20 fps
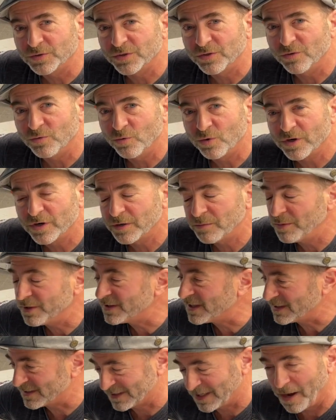of the work, but
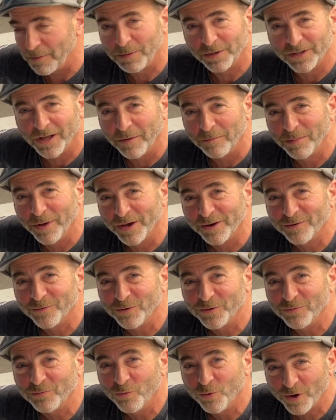they stop a lot better
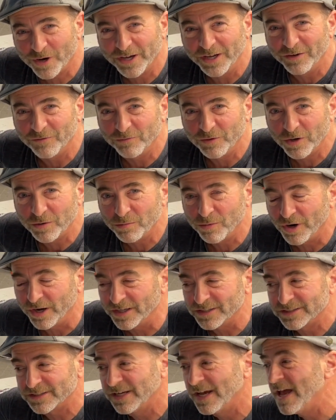with working rear
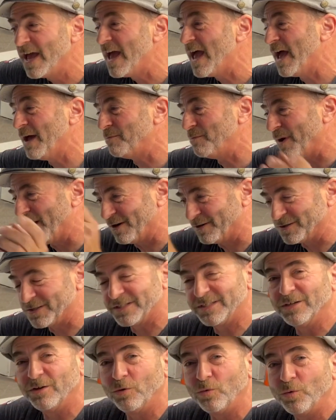brakes, and better
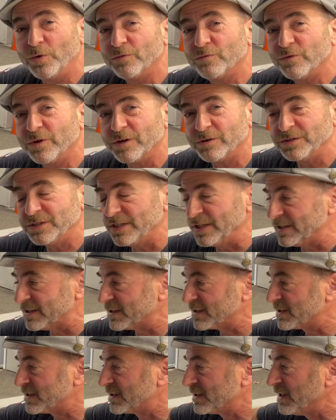still with rear
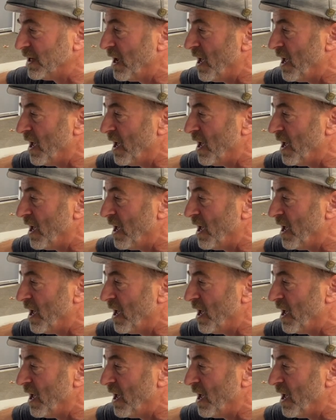discs.